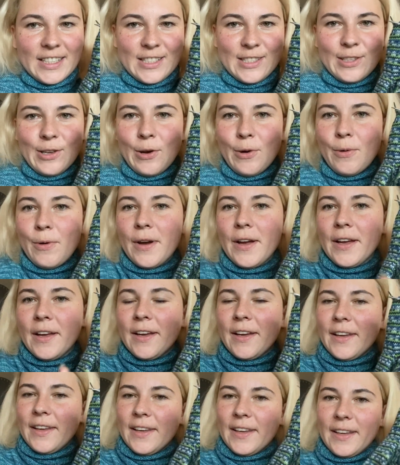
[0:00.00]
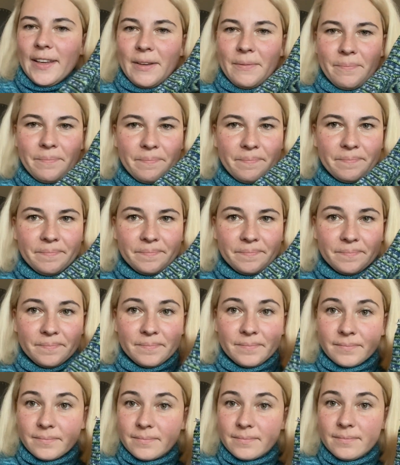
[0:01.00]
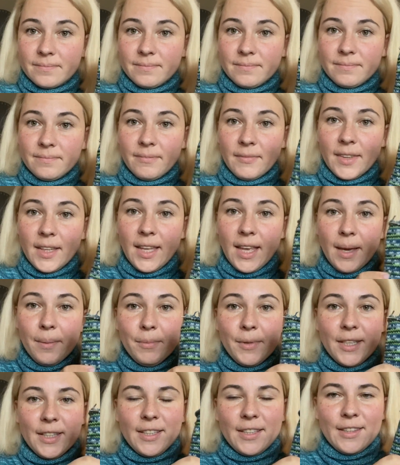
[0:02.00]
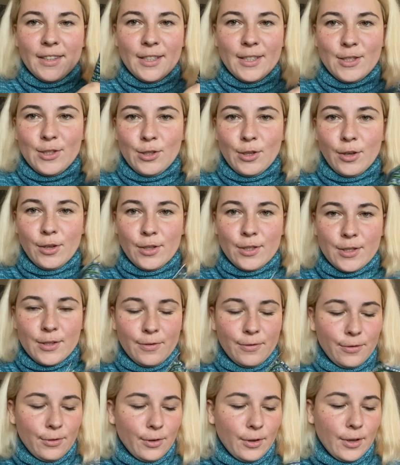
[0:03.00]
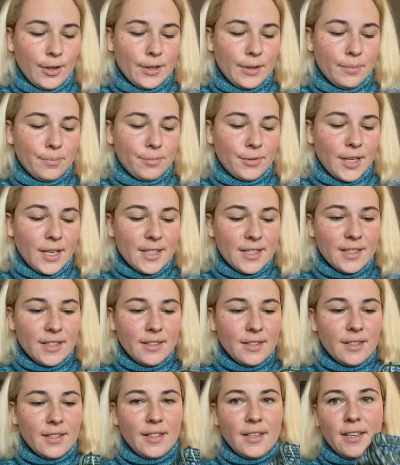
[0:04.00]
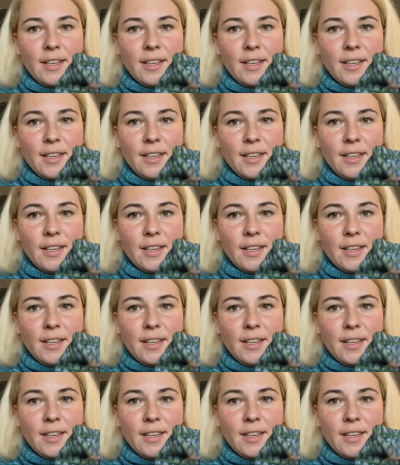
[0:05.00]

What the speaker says: So I'm knitting these socks for the present,